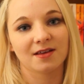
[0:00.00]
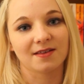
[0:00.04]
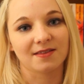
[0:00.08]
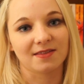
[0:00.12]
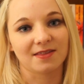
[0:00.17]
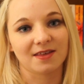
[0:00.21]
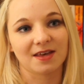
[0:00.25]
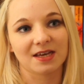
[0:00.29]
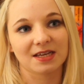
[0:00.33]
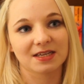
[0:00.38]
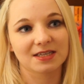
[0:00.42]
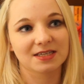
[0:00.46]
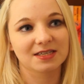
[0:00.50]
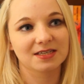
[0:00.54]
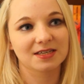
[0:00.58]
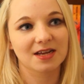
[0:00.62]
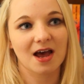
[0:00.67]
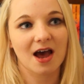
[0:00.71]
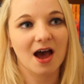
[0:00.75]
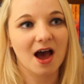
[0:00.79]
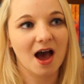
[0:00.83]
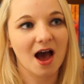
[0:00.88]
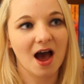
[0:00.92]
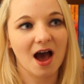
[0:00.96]
that
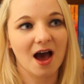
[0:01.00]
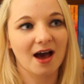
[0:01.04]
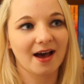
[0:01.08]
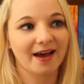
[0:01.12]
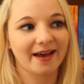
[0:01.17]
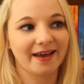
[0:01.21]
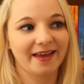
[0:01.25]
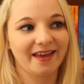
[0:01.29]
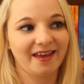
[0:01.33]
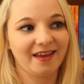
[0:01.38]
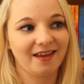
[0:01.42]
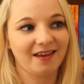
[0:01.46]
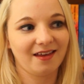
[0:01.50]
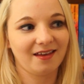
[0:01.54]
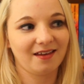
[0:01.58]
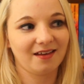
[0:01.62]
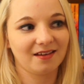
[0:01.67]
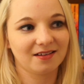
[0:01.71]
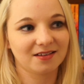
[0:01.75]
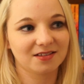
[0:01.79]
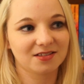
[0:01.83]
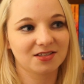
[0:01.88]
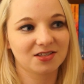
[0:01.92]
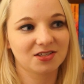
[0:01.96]
I
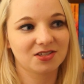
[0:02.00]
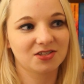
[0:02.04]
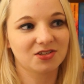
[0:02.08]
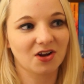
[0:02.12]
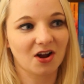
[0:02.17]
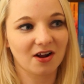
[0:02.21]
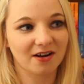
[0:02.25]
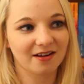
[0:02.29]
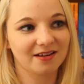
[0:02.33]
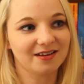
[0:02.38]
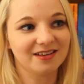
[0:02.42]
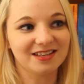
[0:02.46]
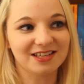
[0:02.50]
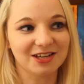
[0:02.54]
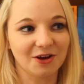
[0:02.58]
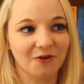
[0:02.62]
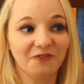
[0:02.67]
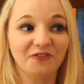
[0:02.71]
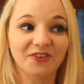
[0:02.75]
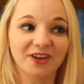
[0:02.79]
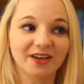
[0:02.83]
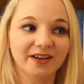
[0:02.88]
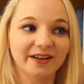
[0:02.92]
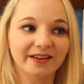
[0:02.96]
started to
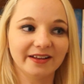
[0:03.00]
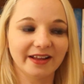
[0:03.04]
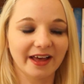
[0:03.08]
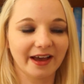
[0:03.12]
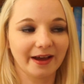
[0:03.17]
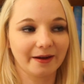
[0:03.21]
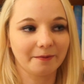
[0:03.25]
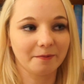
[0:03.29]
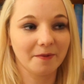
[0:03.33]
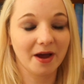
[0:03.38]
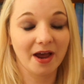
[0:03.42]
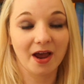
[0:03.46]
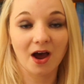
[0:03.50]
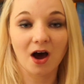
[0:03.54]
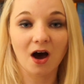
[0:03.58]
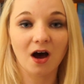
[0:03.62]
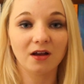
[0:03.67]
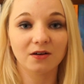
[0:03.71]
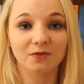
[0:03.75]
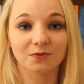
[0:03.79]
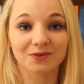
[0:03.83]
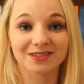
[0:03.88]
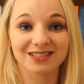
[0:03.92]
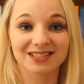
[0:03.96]
feel like my
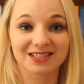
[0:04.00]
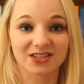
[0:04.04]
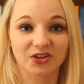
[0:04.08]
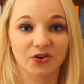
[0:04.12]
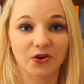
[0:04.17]
heart was